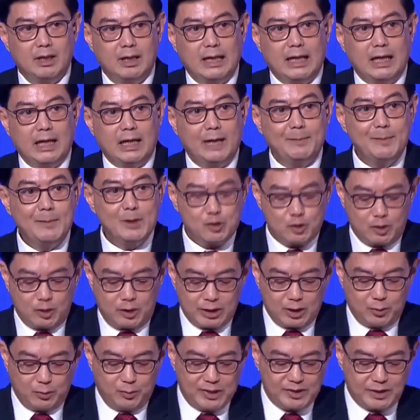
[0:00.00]
Let me draw on
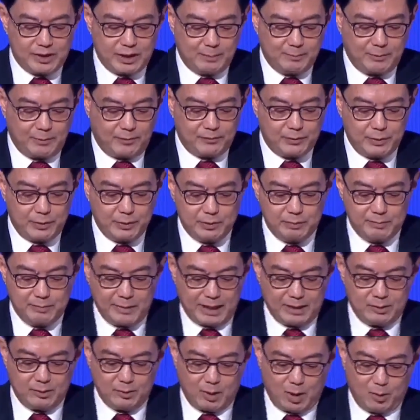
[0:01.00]
the wisdom of two
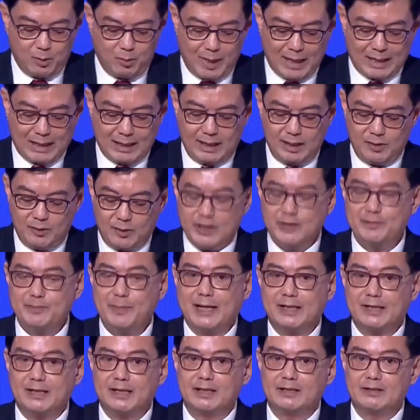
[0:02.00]
men who are widely
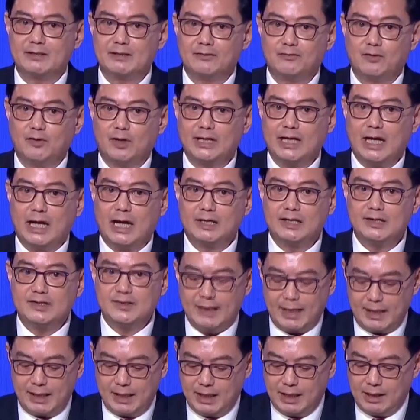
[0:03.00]
respected for their
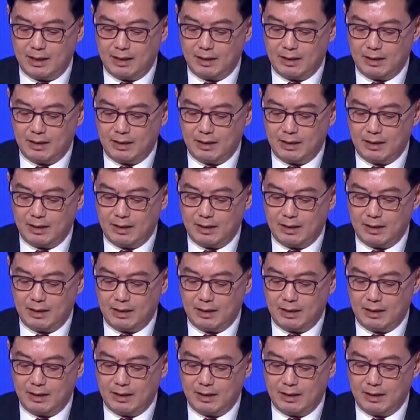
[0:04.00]
understanding